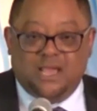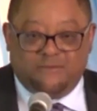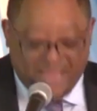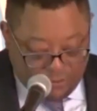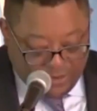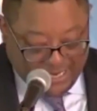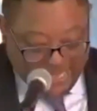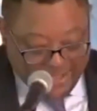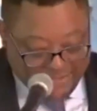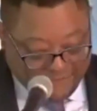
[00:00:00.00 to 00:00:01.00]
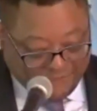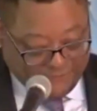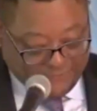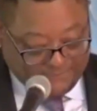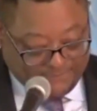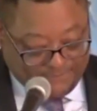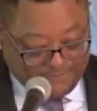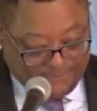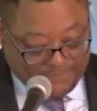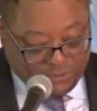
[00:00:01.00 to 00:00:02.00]
how we live.
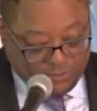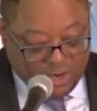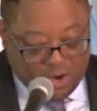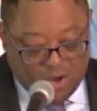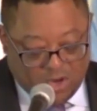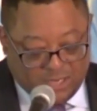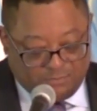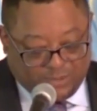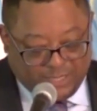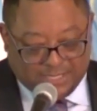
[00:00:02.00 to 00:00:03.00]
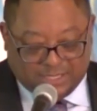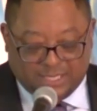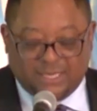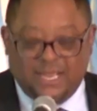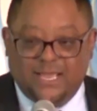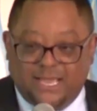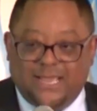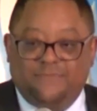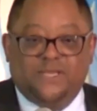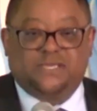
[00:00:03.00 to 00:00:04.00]
We are all complicit
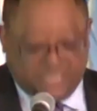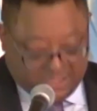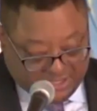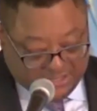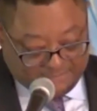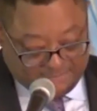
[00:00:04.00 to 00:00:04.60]
in this system